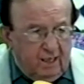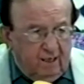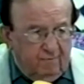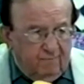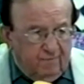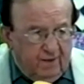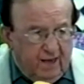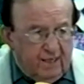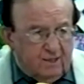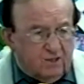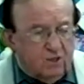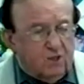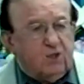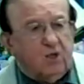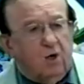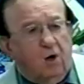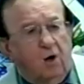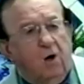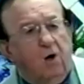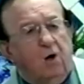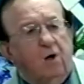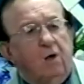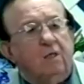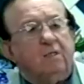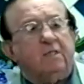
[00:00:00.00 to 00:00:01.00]
And I
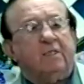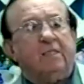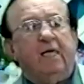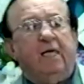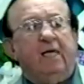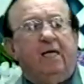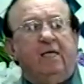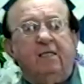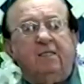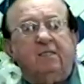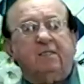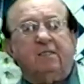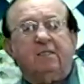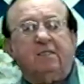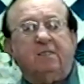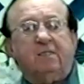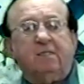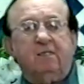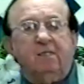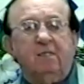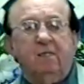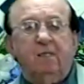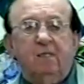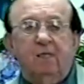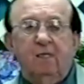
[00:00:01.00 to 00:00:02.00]
believe that
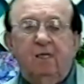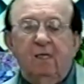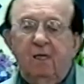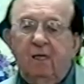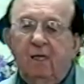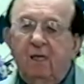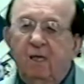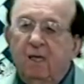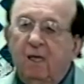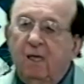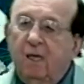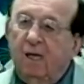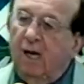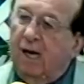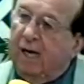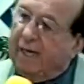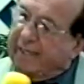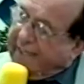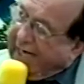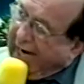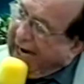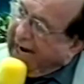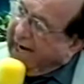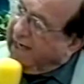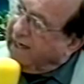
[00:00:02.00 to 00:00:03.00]
song says,
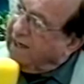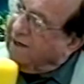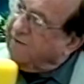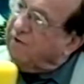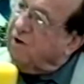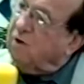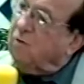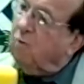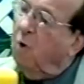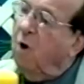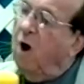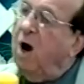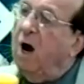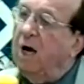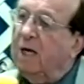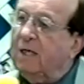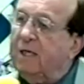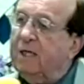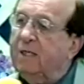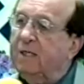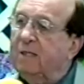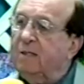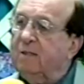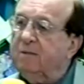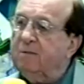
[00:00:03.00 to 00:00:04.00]
I
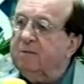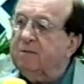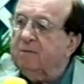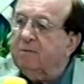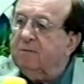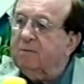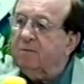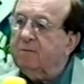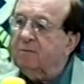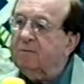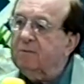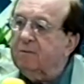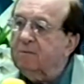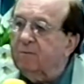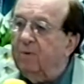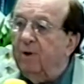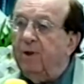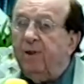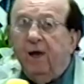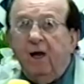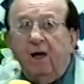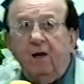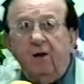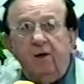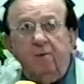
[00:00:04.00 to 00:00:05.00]
can't even walk
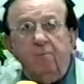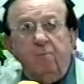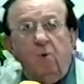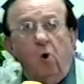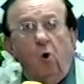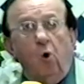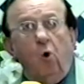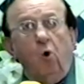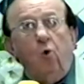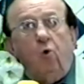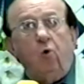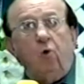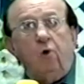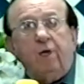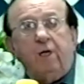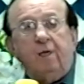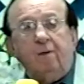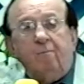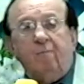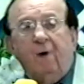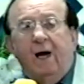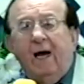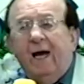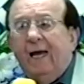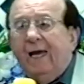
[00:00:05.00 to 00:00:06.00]

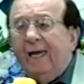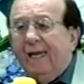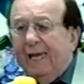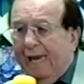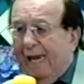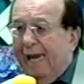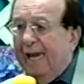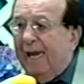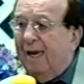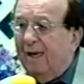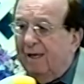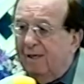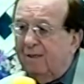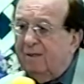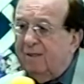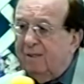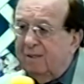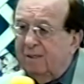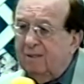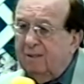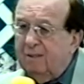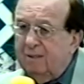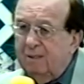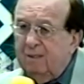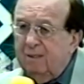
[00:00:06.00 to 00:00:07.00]
without him holding
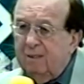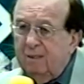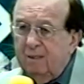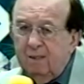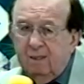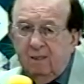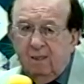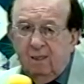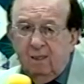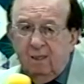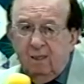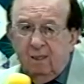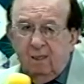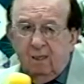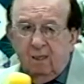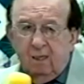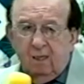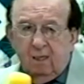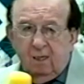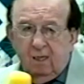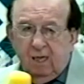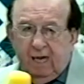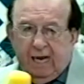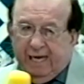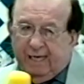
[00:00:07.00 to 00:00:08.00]
my hand.
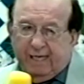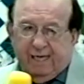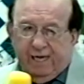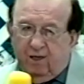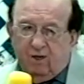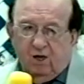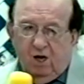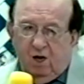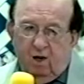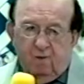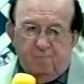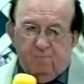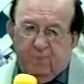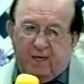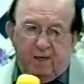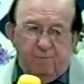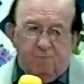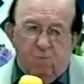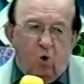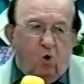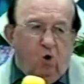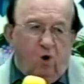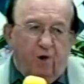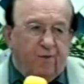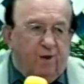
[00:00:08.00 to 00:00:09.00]

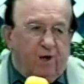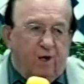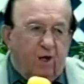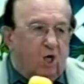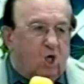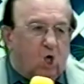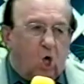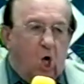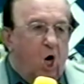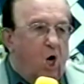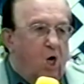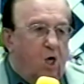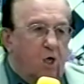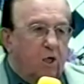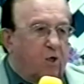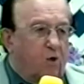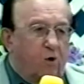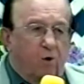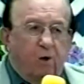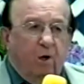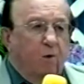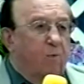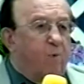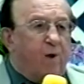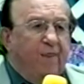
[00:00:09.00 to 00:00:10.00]
I cannot be
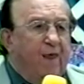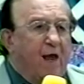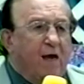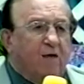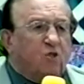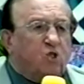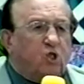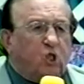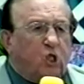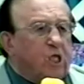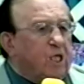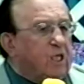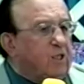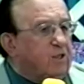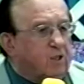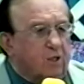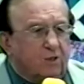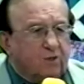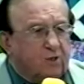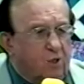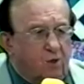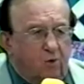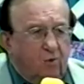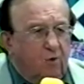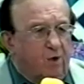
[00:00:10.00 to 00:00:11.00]
more than a conqueror
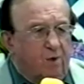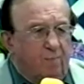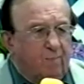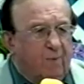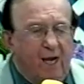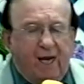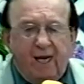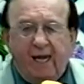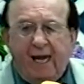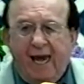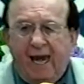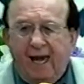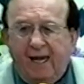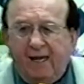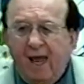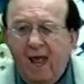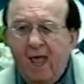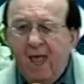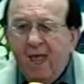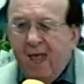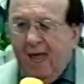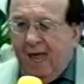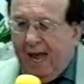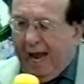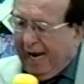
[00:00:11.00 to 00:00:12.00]
without Jesus
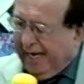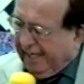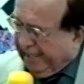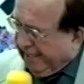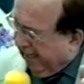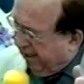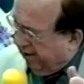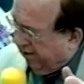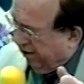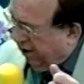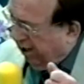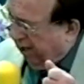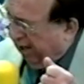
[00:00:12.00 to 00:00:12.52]
holding my hand.